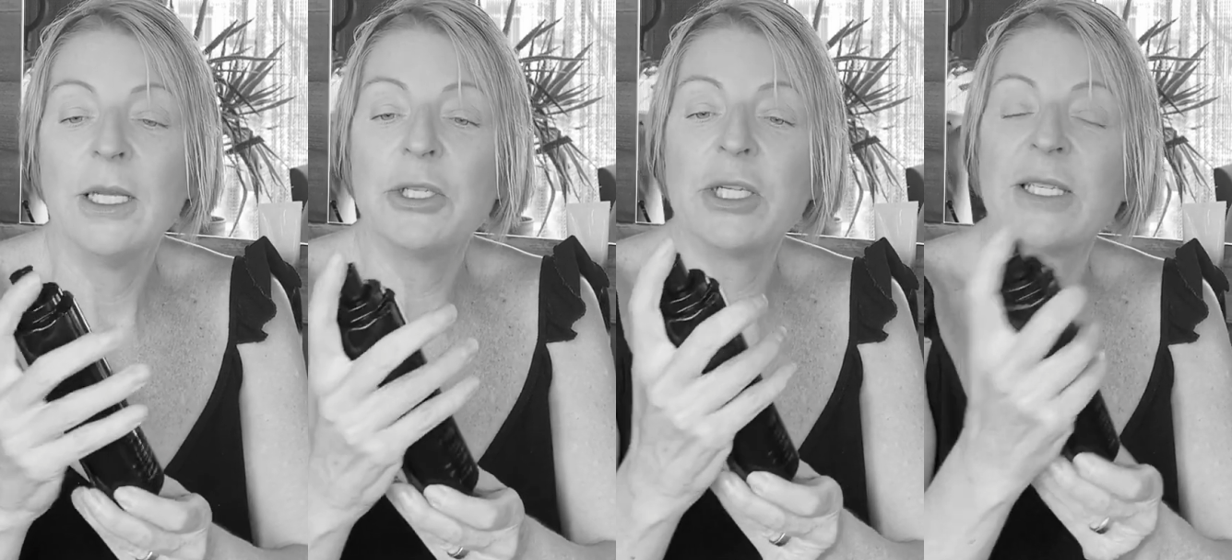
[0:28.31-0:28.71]

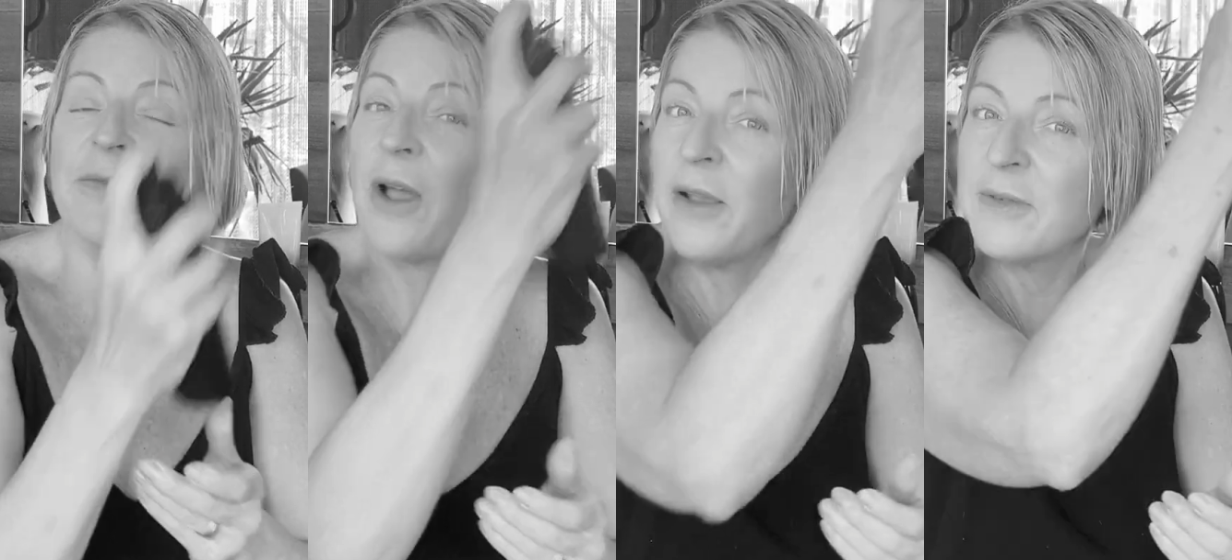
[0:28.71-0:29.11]
Just
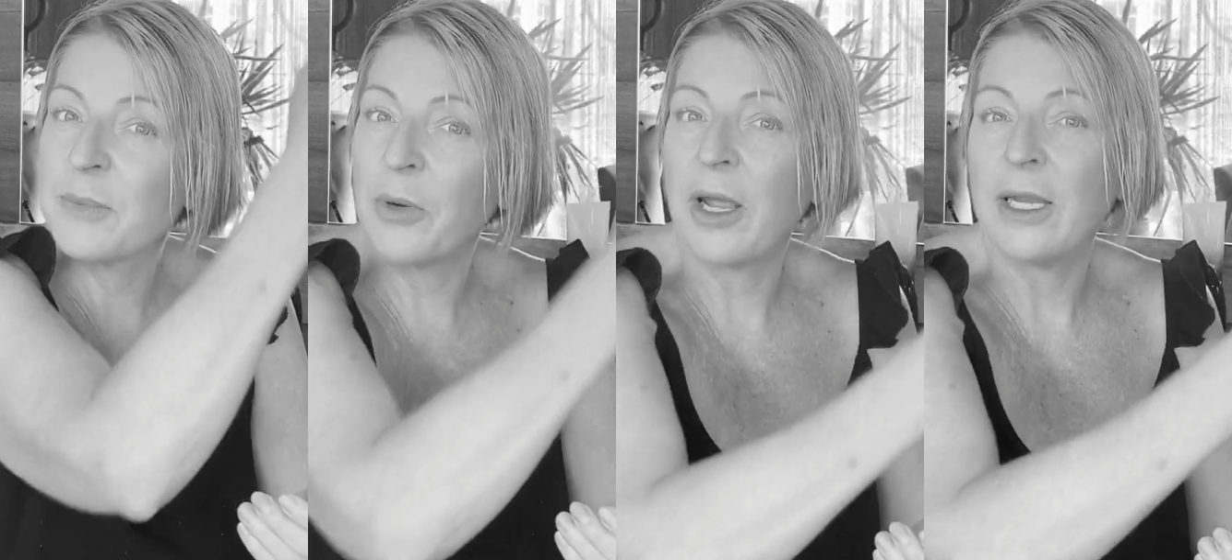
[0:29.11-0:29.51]
5
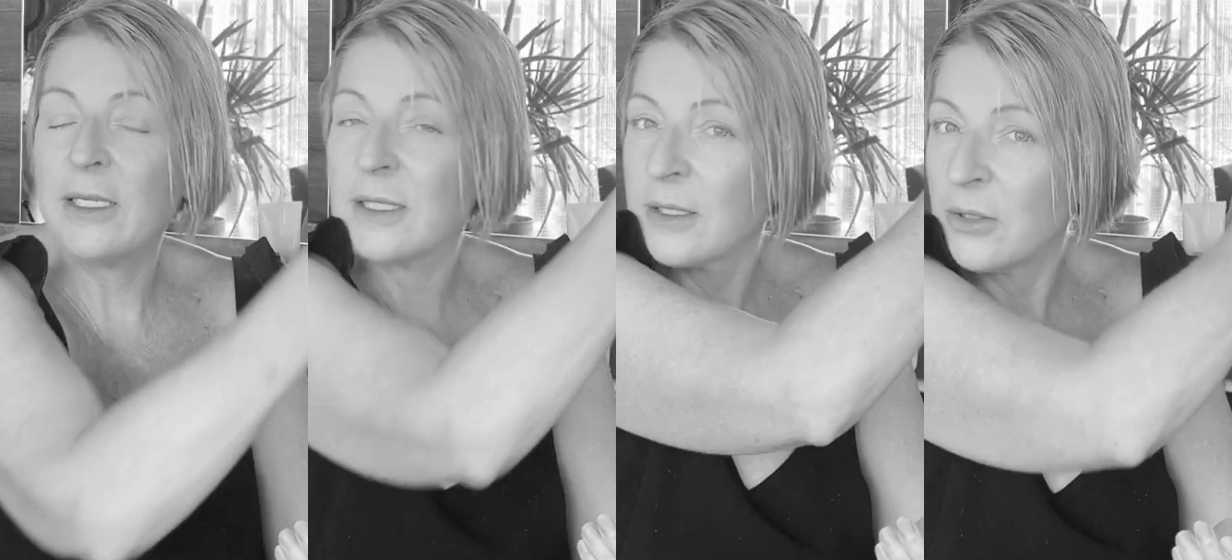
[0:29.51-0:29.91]

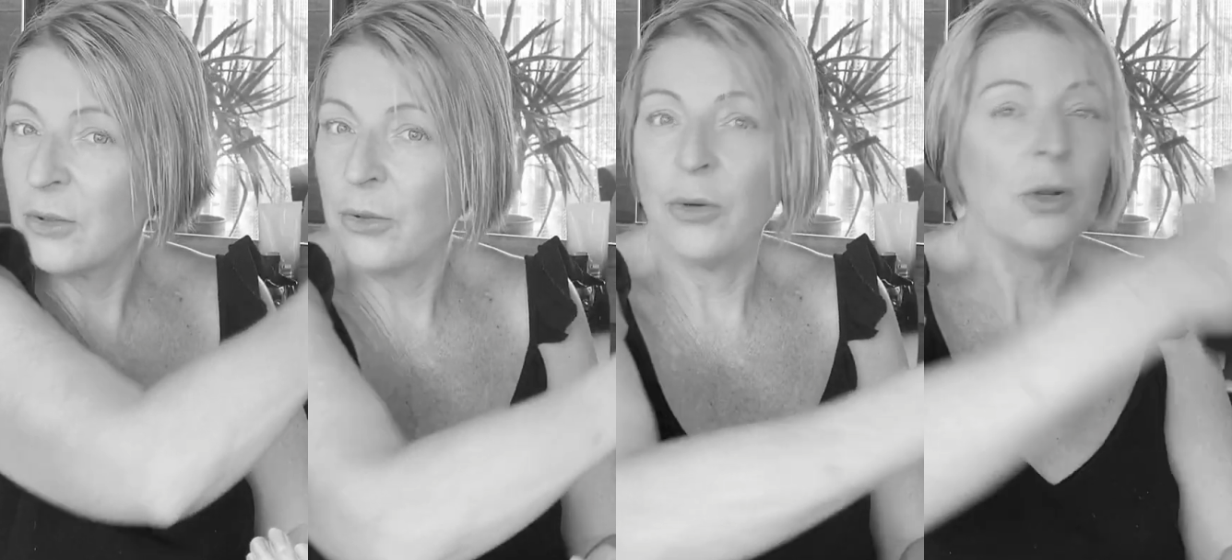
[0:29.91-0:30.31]
sprays
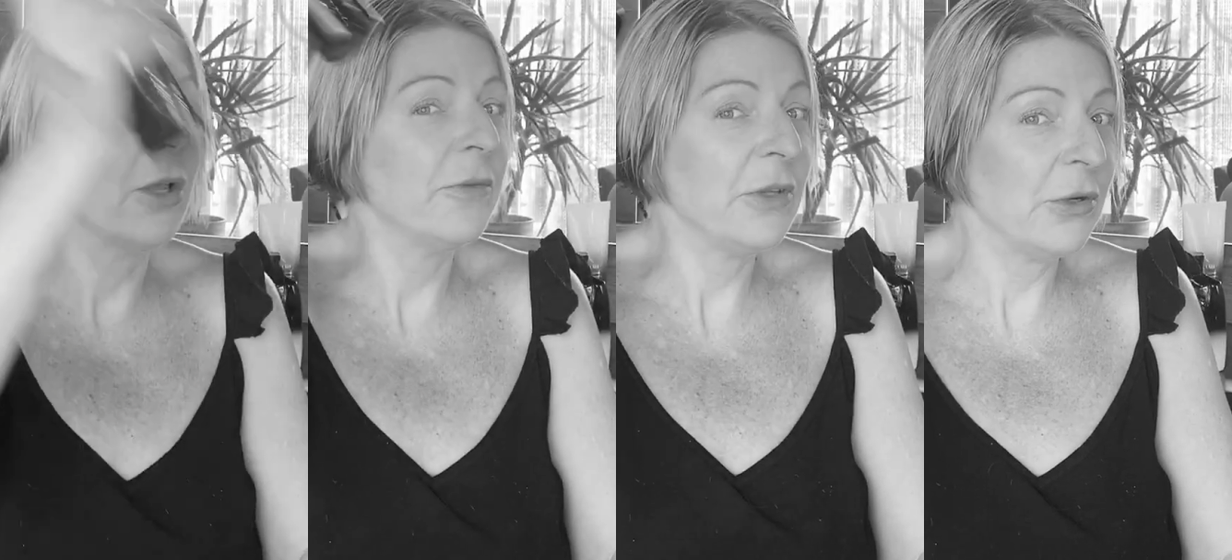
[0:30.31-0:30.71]
all
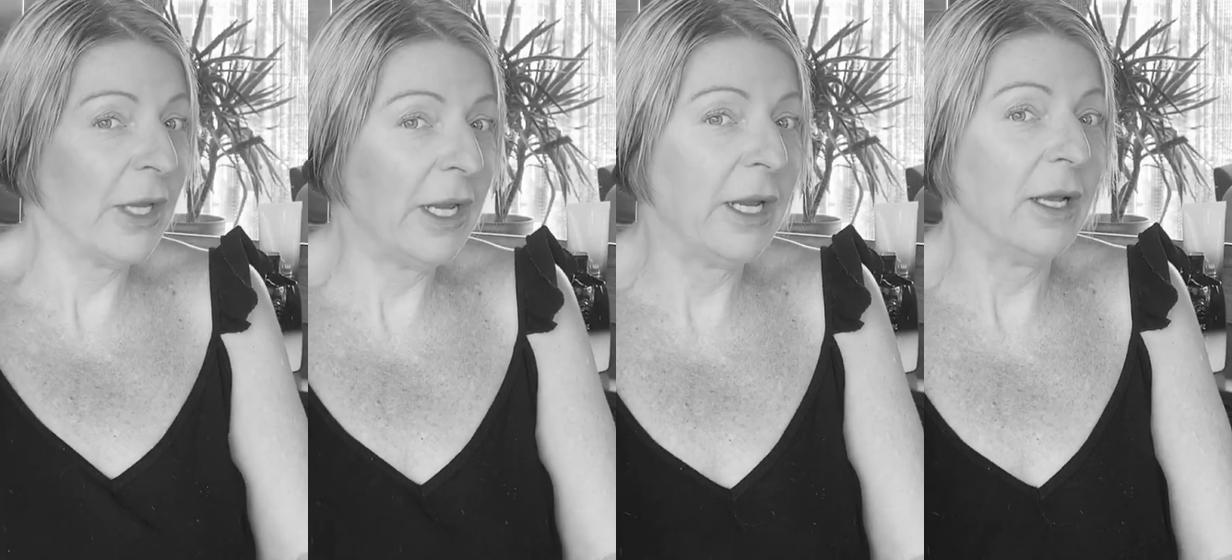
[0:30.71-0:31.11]
over your
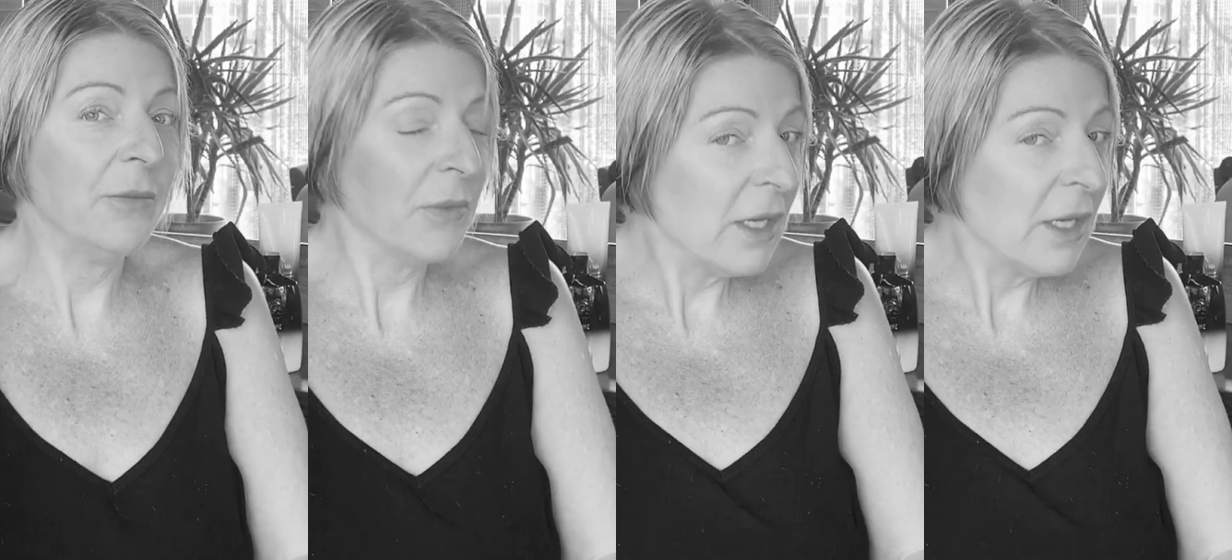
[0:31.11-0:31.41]
hair.